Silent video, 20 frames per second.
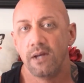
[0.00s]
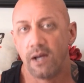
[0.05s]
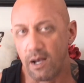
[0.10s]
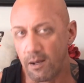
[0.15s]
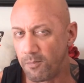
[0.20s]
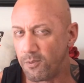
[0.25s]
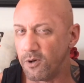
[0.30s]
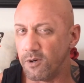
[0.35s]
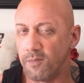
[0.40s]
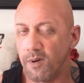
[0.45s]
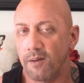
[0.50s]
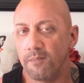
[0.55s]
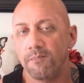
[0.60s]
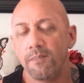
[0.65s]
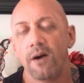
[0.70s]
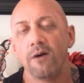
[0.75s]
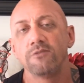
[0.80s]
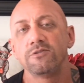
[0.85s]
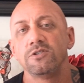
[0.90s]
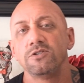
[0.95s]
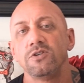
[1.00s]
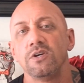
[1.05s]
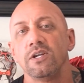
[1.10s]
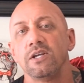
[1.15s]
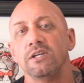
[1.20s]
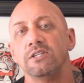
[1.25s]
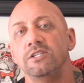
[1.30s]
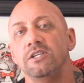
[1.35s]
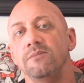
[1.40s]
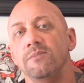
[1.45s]
I'll put them up.
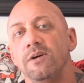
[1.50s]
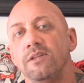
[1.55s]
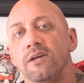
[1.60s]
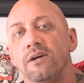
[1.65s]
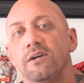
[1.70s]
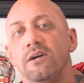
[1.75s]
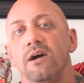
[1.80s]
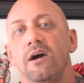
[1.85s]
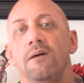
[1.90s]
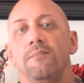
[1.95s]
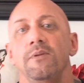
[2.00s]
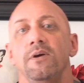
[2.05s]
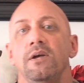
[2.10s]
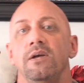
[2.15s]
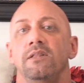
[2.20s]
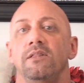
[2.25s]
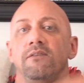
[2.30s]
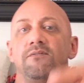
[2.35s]
BiomasterTraining@gmail.com.